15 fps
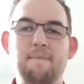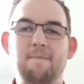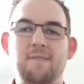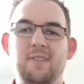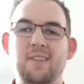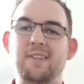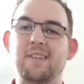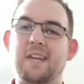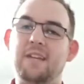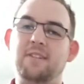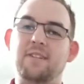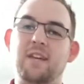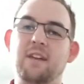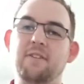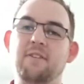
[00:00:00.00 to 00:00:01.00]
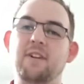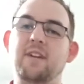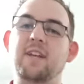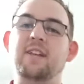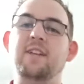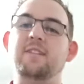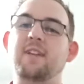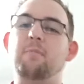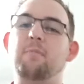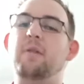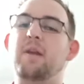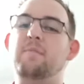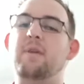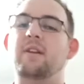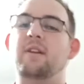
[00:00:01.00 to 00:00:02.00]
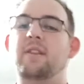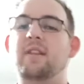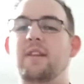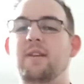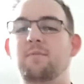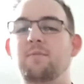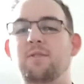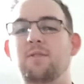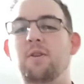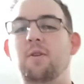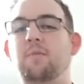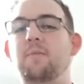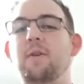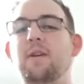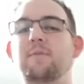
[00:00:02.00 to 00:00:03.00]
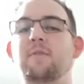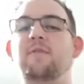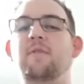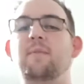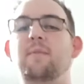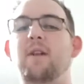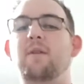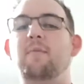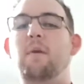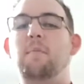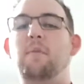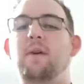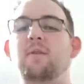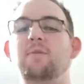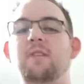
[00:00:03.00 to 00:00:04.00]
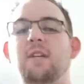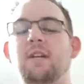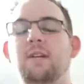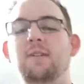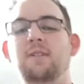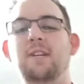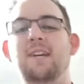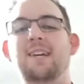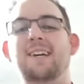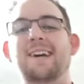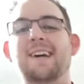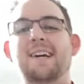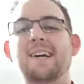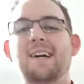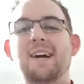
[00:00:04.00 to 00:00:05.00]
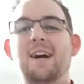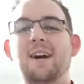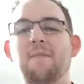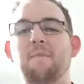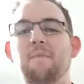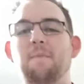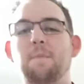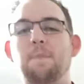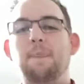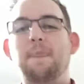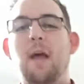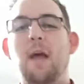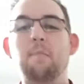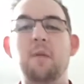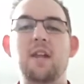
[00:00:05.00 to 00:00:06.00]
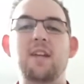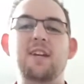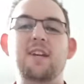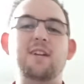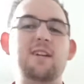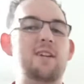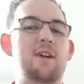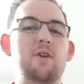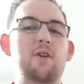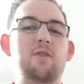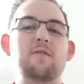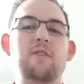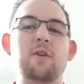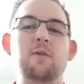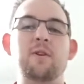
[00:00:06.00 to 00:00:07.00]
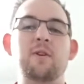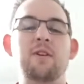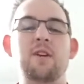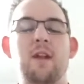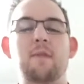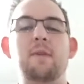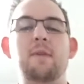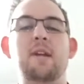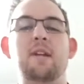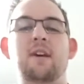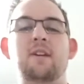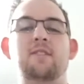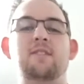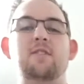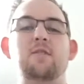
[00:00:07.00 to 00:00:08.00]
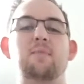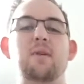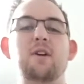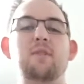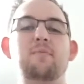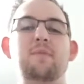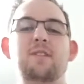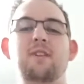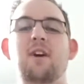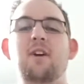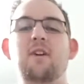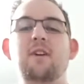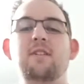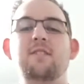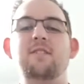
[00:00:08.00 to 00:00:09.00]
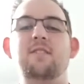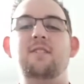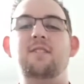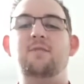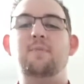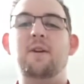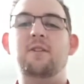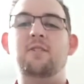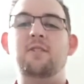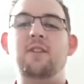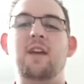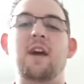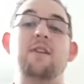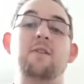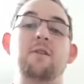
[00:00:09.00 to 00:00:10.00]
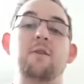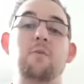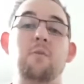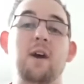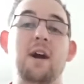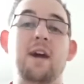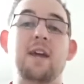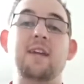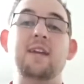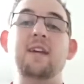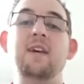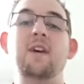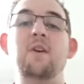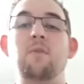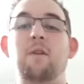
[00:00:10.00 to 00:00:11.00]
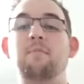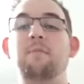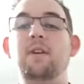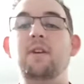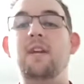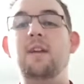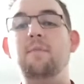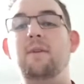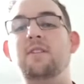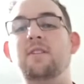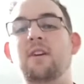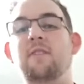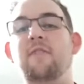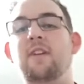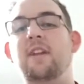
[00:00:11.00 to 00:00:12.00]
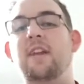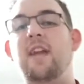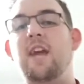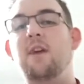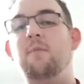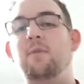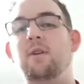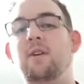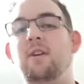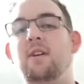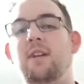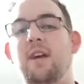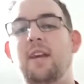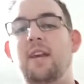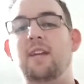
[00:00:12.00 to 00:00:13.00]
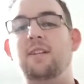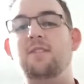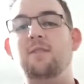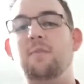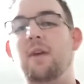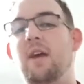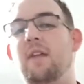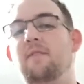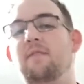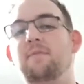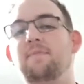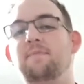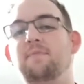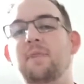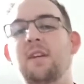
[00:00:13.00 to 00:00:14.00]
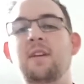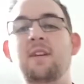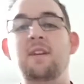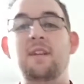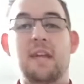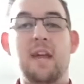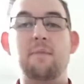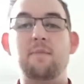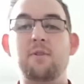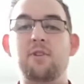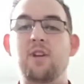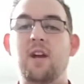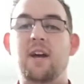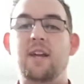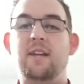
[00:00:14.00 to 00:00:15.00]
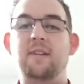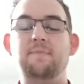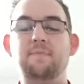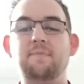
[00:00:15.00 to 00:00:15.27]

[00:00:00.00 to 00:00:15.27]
this guy's kind of funny, at least I play better than him, so it makes me feel better about my own skills. I'm not a good guitar reviewer, and I'm not a superb guitarist, especially, I don't know why, when I'm looking at myself in a camera, I get some kind of camera shy.